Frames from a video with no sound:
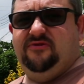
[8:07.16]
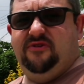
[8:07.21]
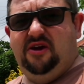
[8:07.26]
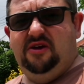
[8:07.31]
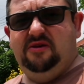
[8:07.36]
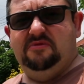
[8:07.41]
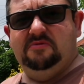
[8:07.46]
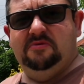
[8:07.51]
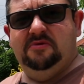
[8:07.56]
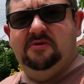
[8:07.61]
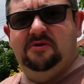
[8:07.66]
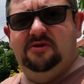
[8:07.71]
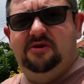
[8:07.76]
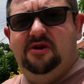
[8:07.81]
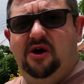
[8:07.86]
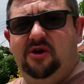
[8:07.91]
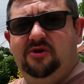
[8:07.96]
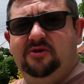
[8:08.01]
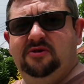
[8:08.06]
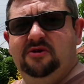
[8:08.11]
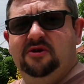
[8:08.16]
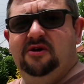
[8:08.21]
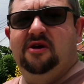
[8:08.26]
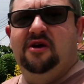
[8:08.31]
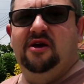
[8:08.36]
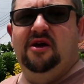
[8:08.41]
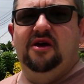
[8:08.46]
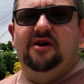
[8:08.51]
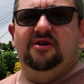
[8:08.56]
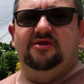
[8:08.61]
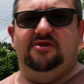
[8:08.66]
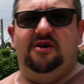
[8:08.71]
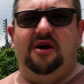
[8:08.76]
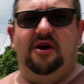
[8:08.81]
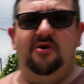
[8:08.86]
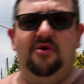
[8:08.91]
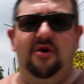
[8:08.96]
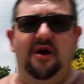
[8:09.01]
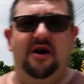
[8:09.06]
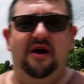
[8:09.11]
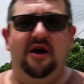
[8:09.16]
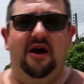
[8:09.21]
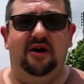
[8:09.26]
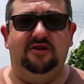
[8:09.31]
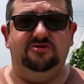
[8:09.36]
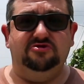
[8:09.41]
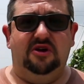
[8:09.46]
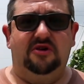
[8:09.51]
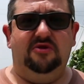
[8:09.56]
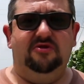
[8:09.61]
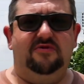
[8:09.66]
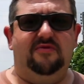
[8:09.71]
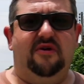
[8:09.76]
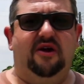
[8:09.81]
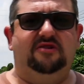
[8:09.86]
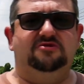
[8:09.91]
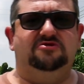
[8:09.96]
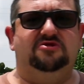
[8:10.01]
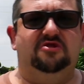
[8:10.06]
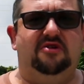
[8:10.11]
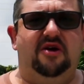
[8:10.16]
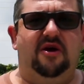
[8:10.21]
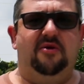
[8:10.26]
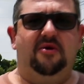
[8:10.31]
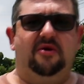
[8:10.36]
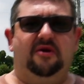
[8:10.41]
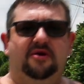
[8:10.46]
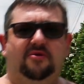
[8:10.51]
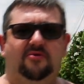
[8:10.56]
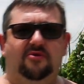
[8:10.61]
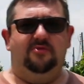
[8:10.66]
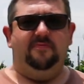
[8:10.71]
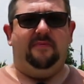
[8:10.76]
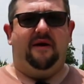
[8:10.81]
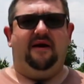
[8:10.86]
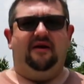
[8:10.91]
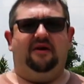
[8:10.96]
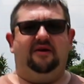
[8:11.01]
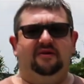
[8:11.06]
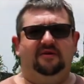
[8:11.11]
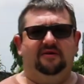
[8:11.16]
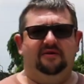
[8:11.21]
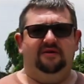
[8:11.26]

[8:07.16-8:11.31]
feet long. So I'll show you the range. So I'm going to walk back.